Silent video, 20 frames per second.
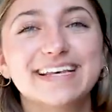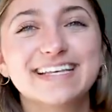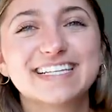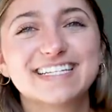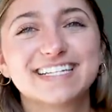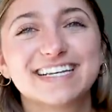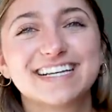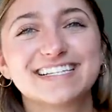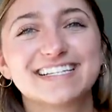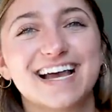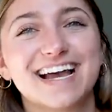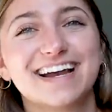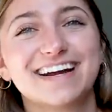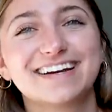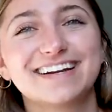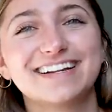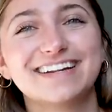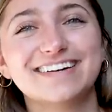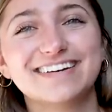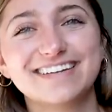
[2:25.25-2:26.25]
this because I
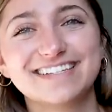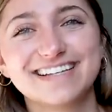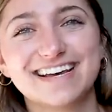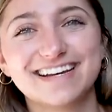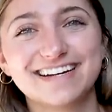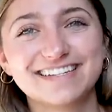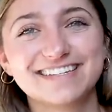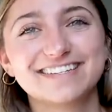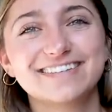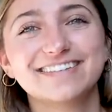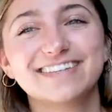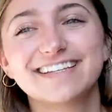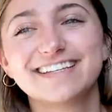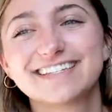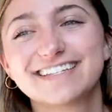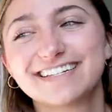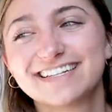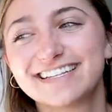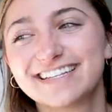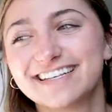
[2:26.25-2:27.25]
already know it's out of tune.
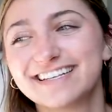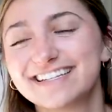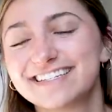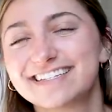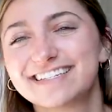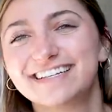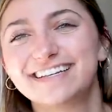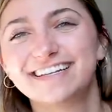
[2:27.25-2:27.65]
Listen to this.